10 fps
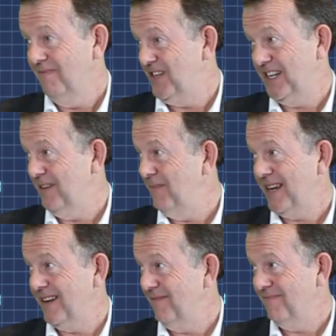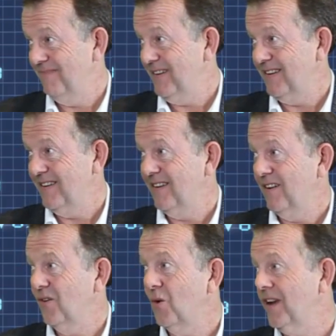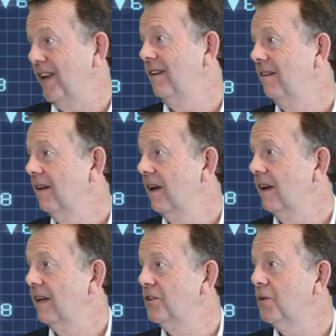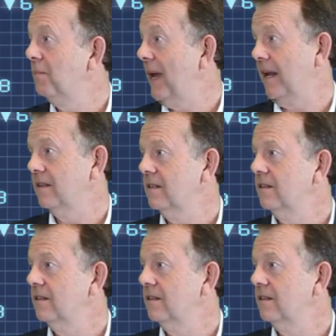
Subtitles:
she can make a hockey into a palace.